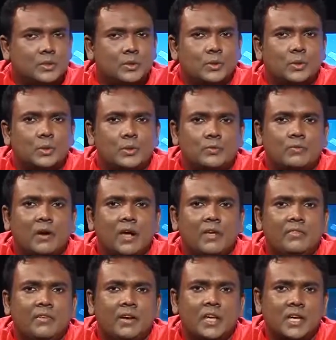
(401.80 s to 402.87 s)
So those
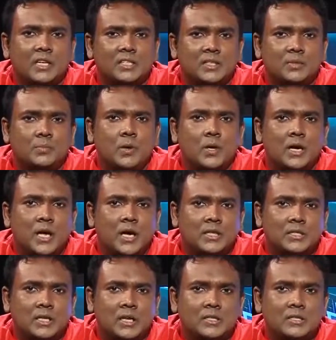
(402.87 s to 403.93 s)
Wi-Fi access point
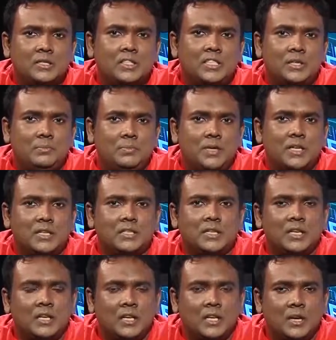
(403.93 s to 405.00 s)
acts as GPS
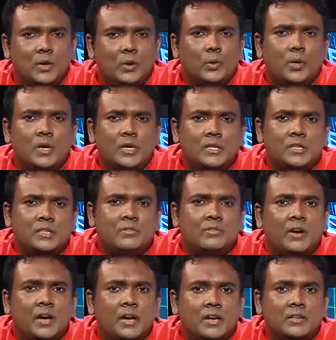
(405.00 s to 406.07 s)
location
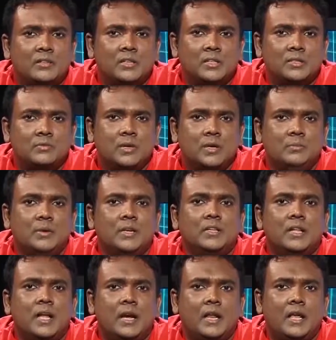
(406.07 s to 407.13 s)
finders as well,
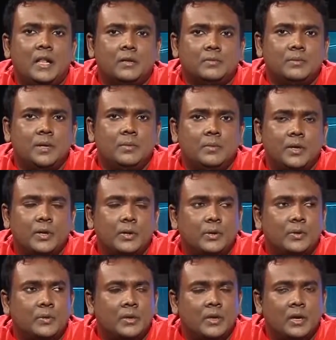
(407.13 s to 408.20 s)
because that helps them
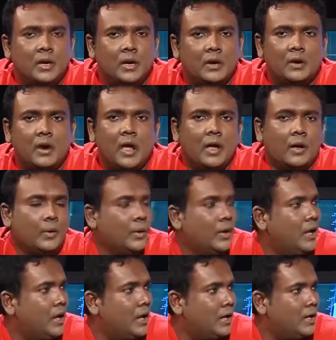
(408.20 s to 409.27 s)
to
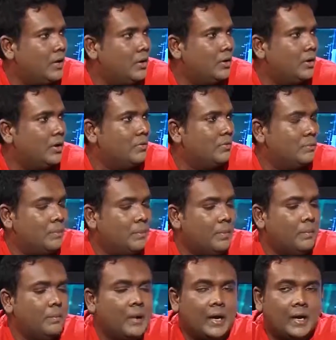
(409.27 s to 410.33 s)
triangulate,
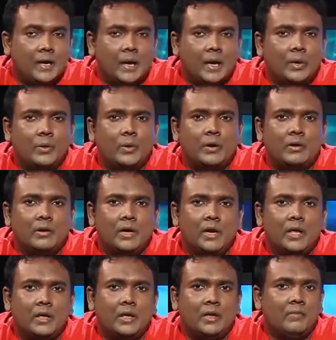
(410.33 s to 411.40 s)
give better accurate
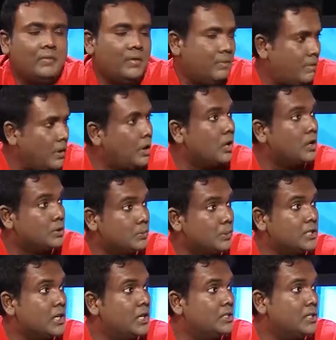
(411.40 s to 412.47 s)
reading when you're
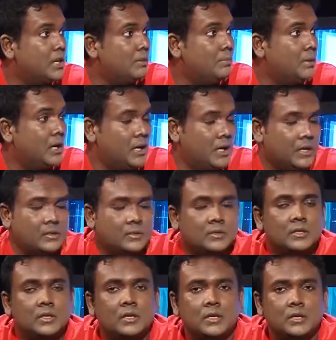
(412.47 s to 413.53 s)
especially inside buildings,
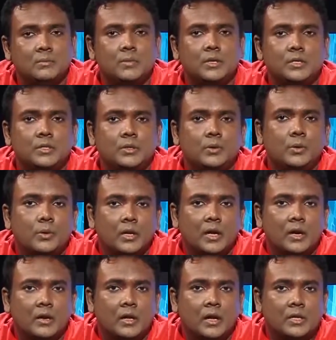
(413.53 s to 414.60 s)
because you don't
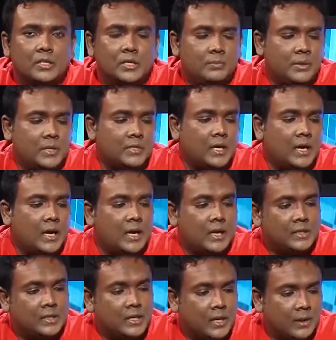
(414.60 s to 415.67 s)
get GPS
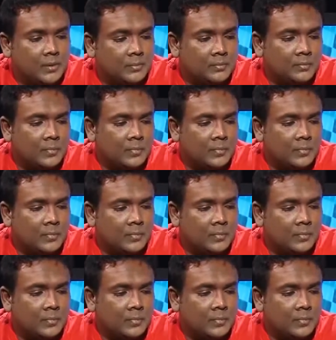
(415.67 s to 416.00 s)
satellites there.